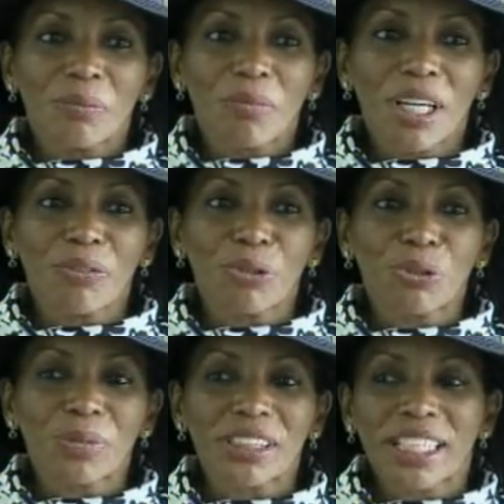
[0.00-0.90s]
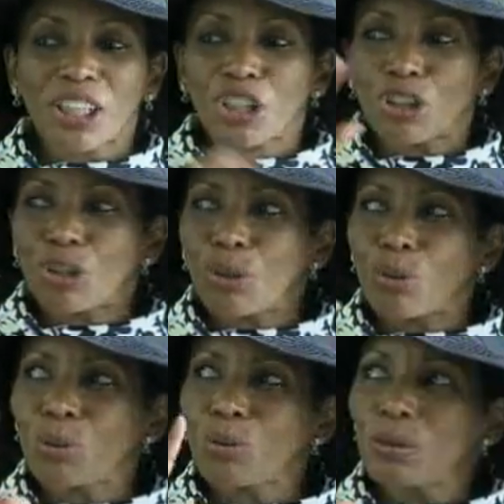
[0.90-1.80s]
My room is like a
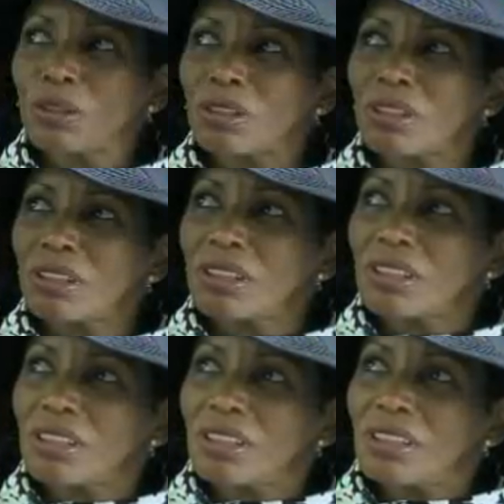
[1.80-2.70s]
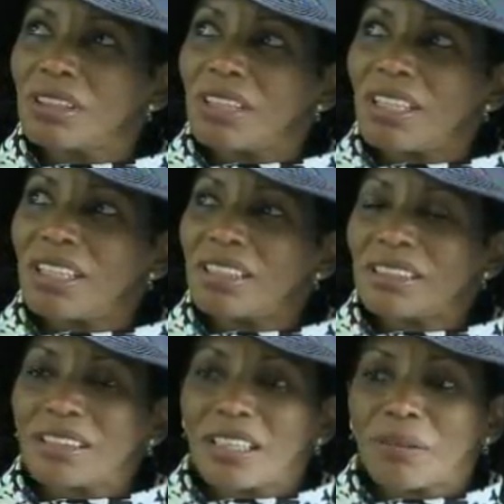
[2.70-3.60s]
gold,
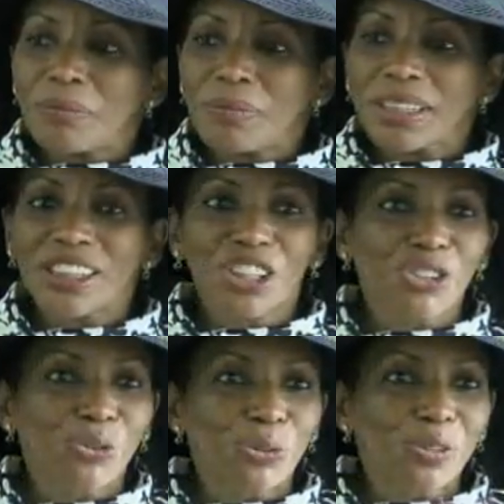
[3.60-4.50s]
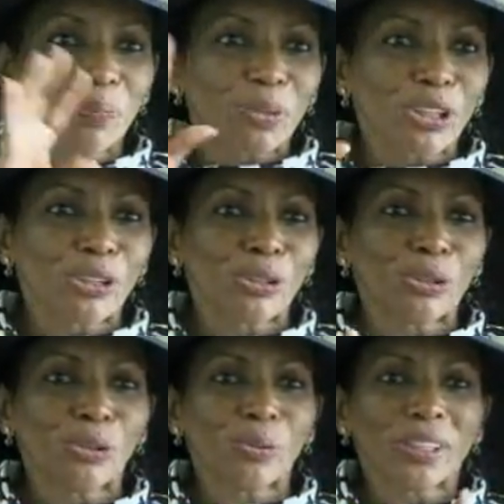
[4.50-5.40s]
and my son's room's
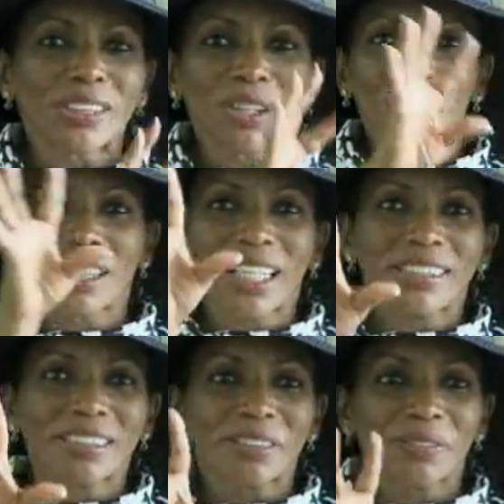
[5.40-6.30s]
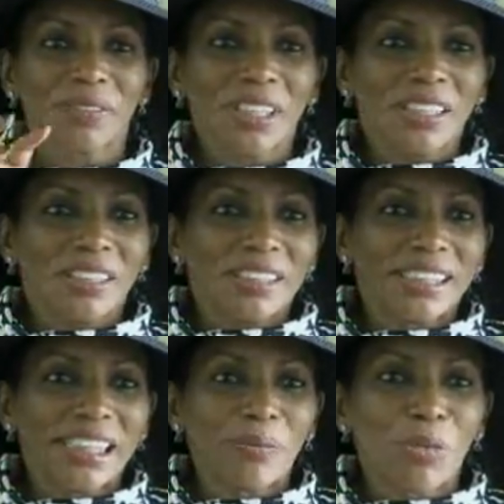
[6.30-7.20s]
blue with all kinds of
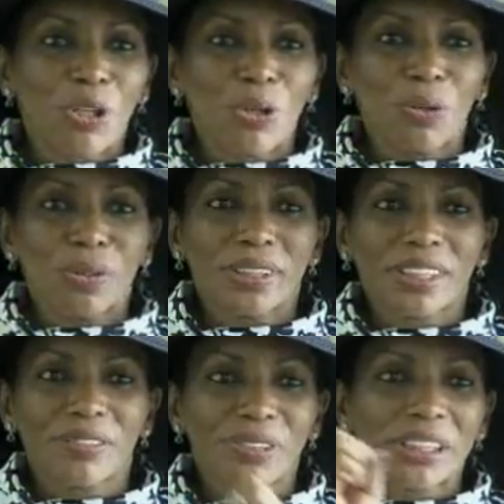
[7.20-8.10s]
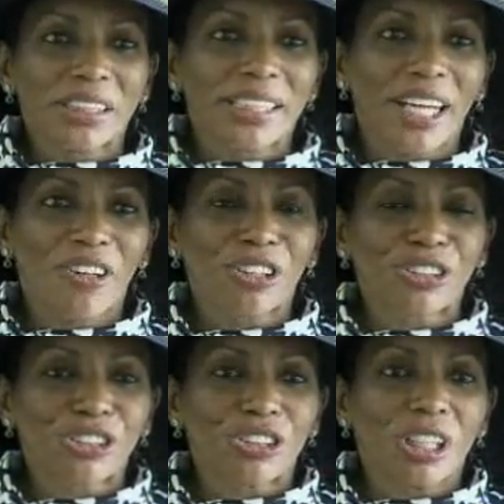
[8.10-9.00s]
Nemo and every
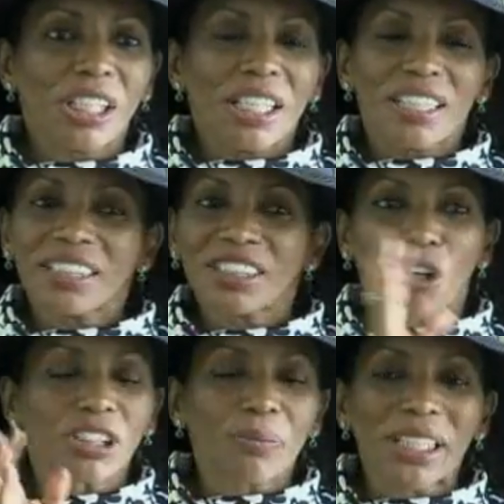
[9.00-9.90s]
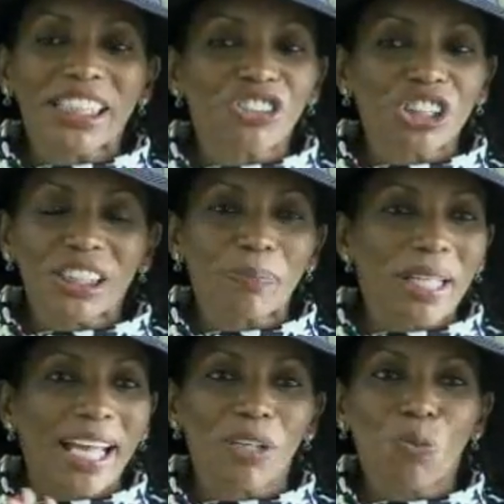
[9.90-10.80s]
character. It's all that my kitchen is
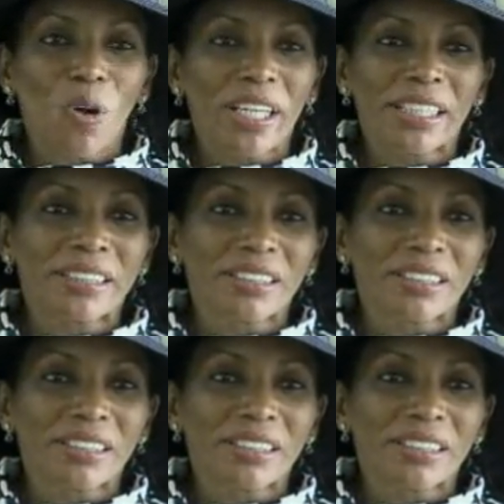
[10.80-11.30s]
black and white.